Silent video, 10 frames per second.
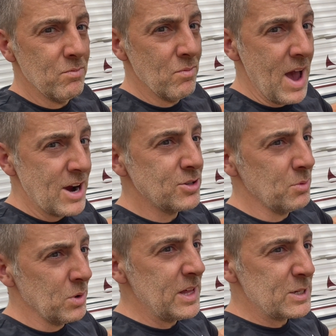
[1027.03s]
actually
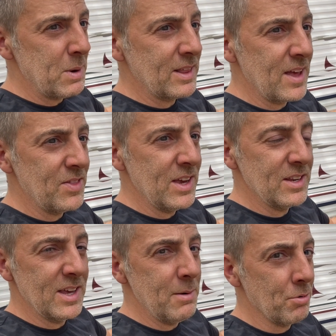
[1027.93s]
really expect that thing
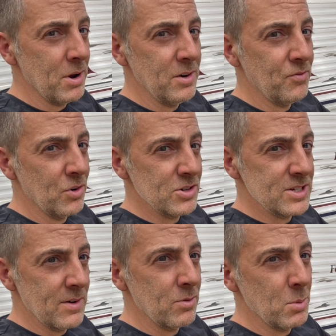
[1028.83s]
to keep running for
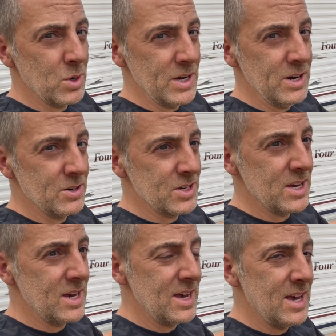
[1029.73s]
several more years.
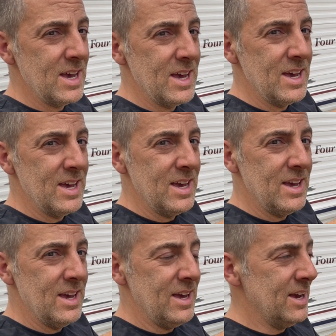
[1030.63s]

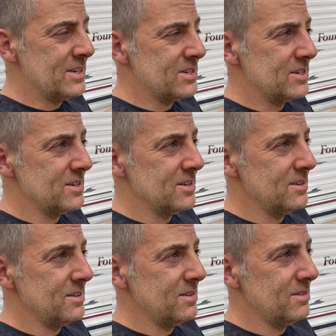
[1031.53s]
It's
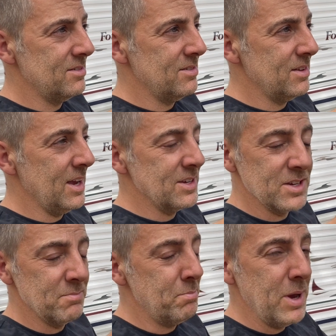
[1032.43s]

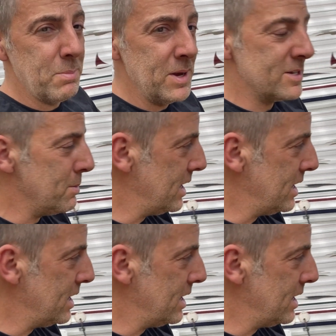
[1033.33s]
a big piece of my